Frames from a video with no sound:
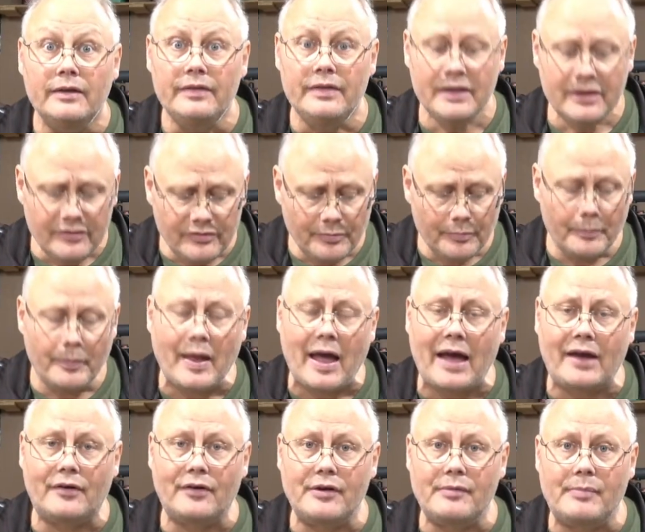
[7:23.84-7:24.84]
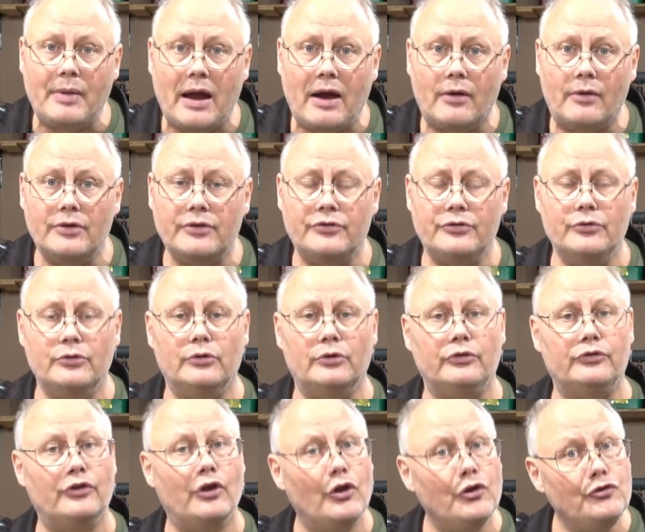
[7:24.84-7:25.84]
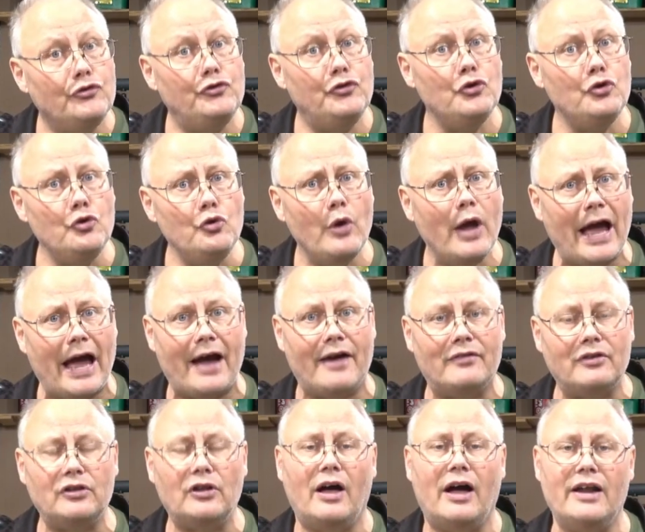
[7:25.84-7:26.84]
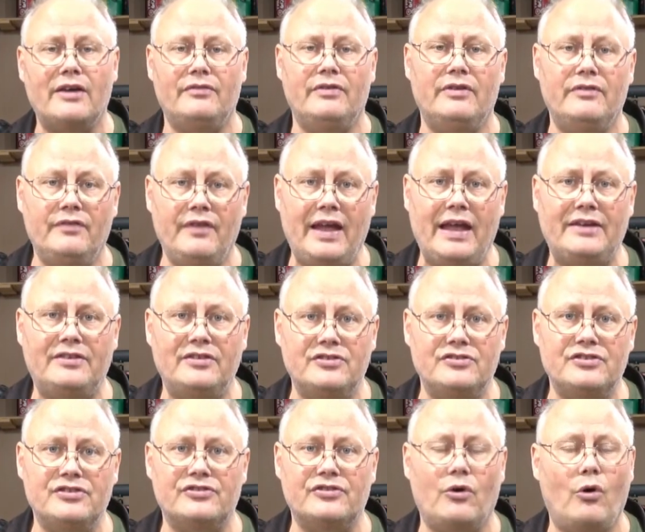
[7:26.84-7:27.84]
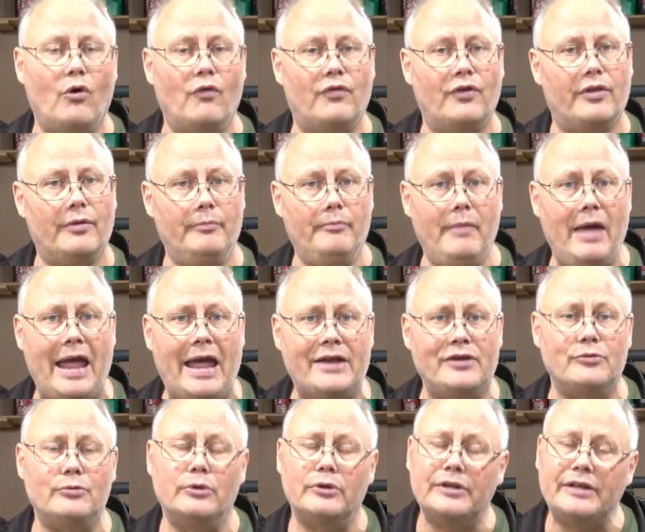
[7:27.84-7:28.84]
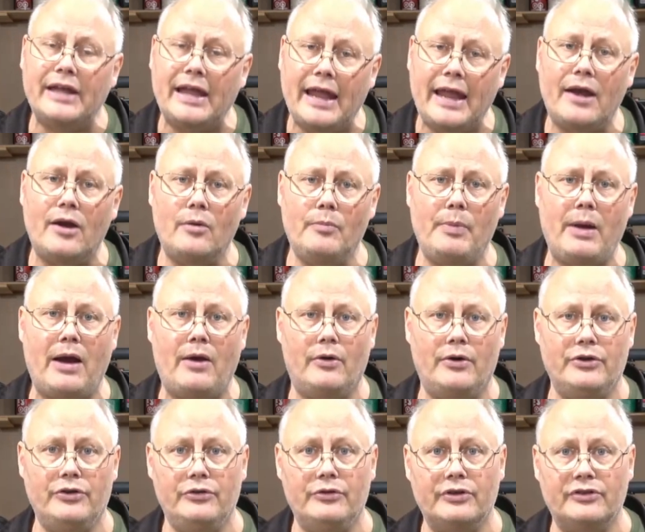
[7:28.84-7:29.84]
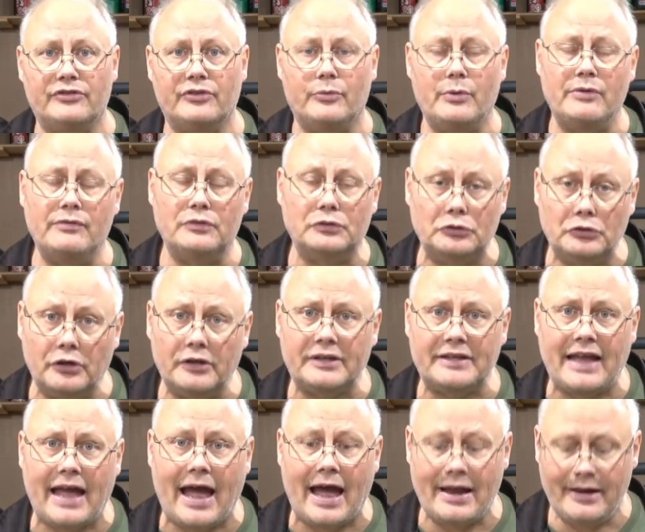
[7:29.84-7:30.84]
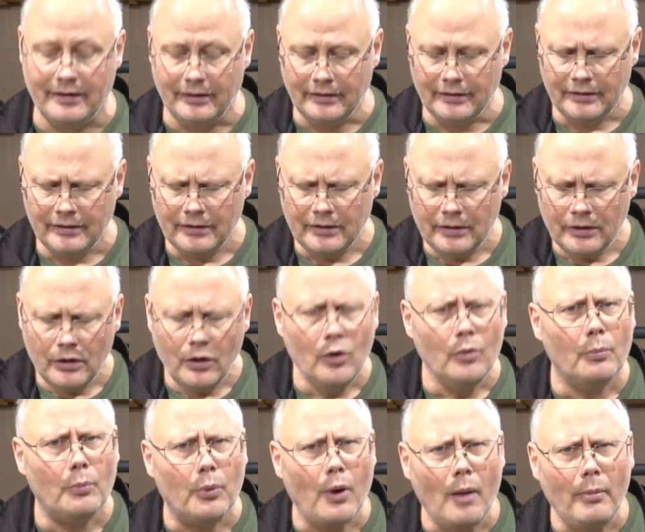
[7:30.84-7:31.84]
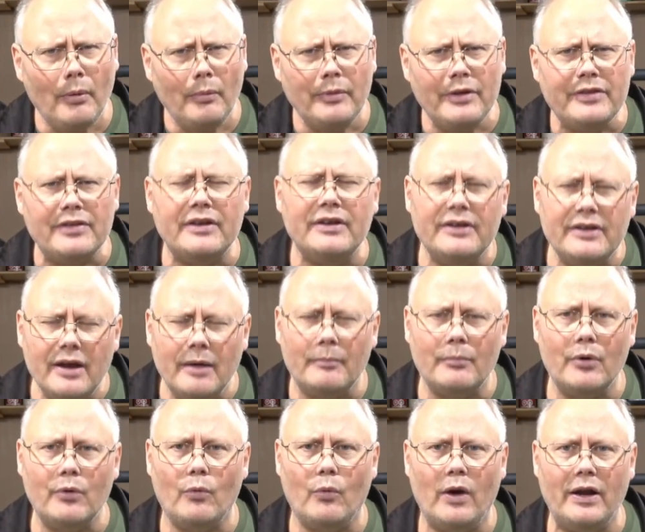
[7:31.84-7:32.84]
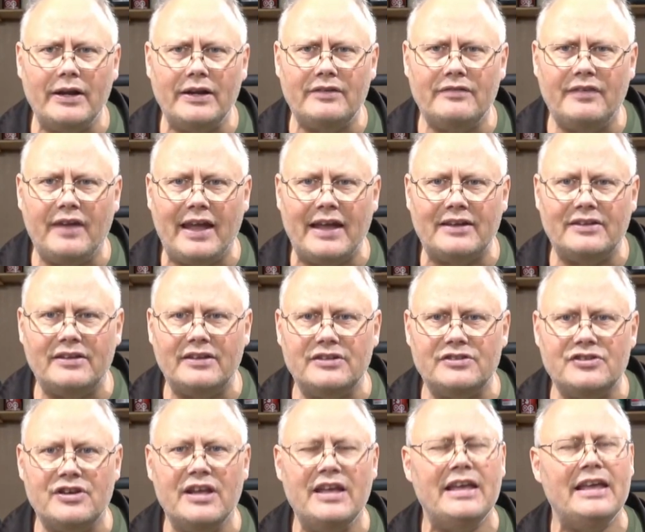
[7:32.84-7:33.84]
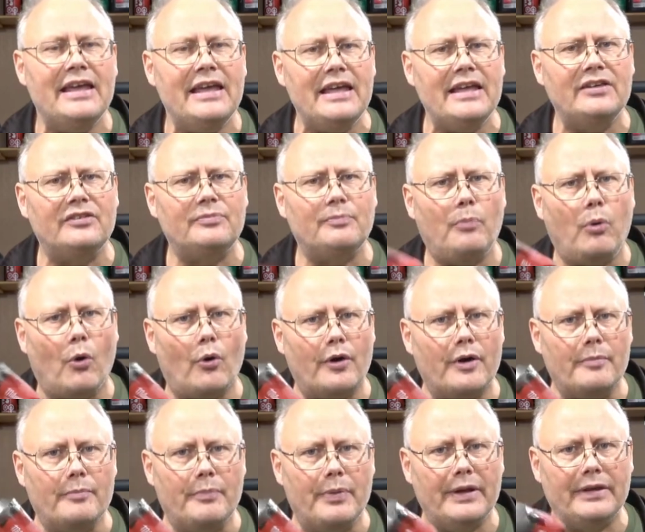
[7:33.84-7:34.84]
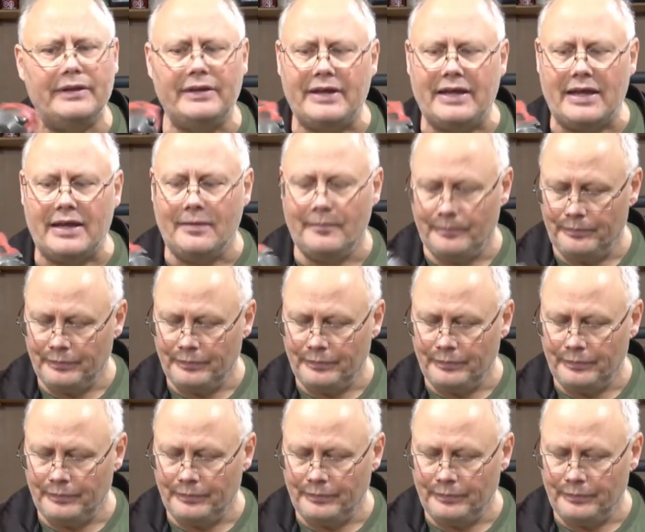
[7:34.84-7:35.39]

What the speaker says: These battery powered tools do have a lot of advantages over the manual and air powered units that we've looked at. Probably the number one advantage is portability.